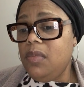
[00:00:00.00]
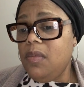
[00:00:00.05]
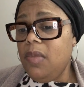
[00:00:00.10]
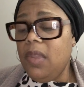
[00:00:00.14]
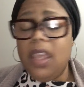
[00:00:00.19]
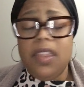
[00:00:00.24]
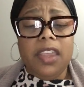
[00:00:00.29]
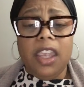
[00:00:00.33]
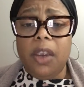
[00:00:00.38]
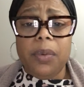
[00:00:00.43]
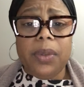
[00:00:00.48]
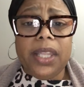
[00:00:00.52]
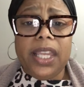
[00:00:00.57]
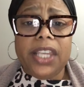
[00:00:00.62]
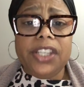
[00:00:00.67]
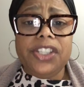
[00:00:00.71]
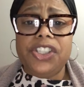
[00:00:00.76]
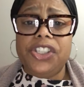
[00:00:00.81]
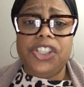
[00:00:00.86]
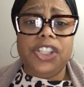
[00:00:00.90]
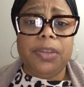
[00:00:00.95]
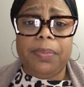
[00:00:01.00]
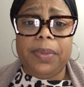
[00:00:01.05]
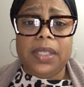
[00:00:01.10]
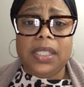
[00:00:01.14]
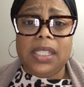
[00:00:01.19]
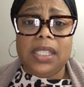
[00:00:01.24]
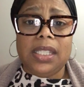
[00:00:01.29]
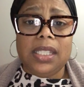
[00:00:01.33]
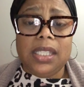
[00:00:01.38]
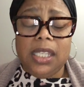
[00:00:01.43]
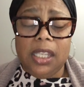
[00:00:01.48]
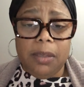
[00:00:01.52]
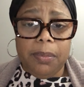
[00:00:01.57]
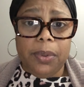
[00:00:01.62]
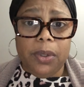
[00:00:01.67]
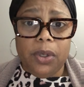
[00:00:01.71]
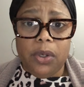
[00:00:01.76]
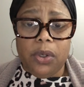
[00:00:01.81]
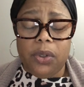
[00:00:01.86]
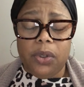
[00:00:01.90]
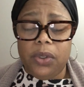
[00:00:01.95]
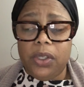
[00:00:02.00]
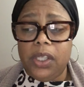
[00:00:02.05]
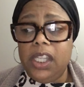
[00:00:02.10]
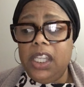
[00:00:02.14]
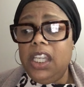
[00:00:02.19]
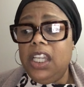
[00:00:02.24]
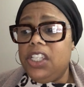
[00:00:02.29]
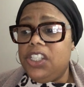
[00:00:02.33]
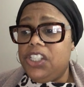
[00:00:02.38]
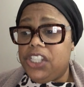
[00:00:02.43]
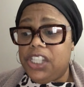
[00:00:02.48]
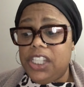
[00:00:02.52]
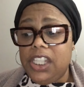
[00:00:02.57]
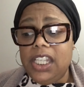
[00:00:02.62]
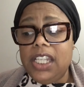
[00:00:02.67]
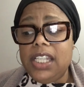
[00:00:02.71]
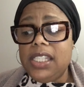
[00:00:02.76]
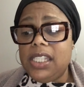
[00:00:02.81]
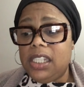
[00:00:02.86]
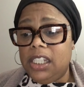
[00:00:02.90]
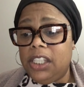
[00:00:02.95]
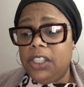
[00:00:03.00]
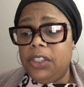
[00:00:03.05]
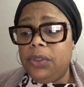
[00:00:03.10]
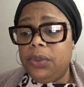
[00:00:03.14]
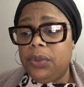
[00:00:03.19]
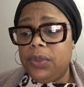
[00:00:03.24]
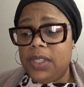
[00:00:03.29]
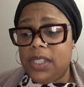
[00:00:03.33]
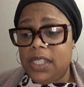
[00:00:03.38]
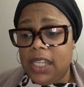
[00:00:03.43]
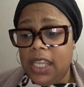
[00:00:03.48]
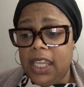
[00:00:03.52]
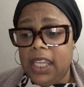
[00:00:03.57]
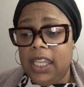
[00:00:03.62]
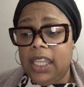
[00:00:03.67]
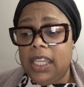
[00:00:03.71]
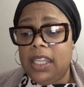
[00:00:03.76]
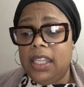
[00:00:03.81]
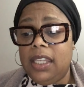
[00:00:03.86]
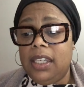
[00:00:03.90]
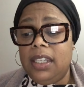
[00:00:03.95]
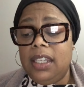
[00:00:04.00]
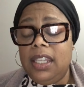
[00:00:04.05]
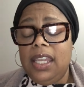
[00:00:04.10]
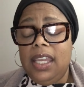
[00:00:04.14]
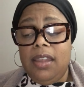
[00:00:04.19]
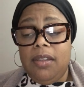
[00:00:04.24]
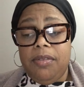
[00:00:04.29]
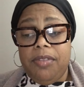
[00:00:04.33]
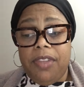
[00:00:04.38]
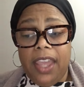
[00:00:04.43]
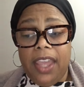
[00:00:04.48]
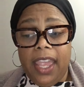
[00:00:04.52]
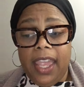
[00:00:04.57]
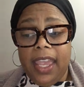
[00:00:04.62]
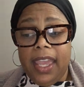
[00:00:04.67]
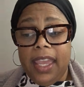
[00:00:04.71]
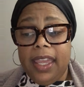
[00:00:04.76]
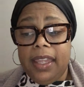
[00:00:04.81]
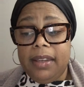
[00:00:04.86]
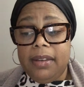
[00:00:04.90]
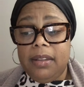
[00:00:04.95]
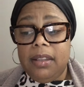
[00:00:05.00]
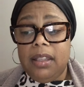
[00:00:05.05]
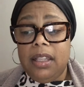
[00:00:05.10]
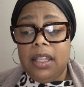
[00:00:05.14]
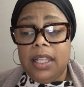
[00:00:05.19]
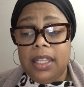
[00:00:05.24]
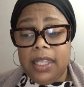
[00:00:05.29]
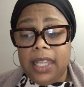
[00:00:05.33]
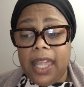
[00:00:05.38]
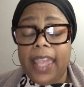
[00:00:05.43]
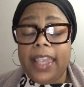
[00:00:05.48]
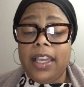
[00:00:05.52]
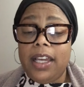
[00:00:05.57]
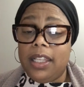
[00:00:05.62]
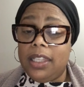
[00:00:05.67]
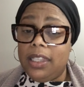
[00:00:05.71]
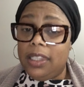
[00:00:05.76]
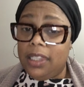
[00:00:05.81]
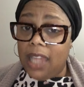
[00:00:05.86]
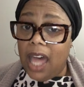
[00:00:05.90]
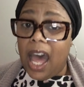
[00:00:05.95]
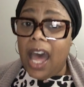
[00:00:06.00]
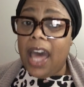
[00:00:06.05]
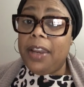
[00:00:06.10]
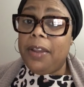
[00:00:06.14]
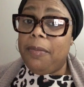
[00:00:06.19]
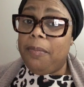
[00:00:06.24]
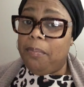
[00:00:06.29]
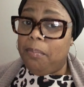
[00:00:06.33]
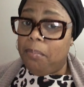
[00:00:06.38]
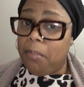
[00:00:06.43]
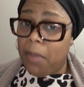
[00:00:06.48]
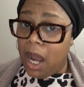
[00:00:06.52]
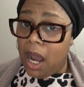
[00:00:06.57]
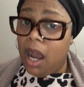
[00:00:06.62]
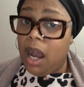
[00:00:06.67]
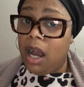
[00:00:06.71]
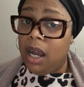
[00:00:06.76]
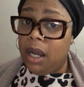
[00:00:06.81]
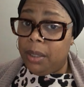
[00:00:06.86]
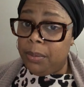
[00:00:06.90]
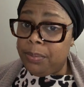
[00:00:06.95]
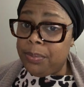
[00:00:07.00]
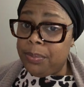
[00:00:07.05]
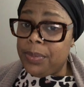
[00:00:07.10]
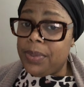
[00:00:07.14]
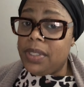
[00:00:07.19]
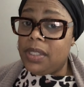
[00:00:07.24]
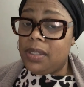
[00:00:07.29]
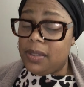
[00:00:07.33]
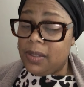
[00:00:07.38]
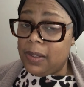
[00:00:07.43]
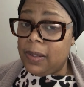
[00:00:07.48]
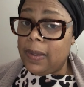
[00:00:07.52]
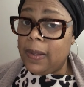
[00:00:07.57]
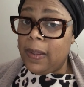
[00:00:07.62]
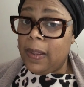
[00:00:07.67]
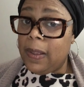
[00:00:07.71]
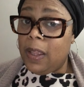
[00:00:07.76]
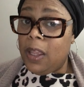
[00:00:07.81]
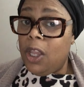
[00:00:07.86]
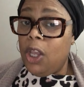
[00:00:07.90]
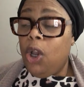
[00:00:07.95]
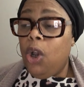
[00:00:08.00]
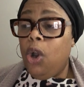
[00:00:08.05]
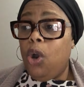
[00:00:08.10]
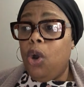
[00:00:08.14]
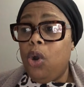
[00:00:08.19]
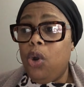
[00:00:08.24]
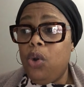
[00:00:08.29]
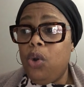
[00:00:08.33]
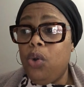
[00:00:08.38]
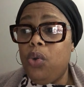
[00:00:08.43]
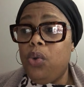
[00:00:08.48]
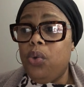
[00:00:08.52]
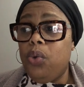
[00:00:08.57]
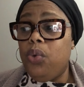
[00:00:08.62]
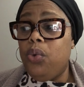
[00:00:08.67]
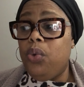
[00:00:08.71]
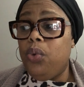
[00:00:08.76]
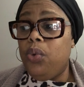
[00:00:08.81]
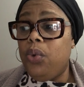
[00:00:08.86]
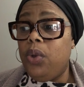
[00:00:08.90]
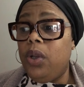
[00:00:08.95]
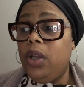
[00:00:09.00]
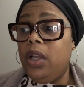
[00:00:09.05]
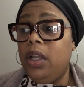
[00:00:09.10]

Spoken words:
their relationship isn't typical. She doesn't understand that, like a lot of moms who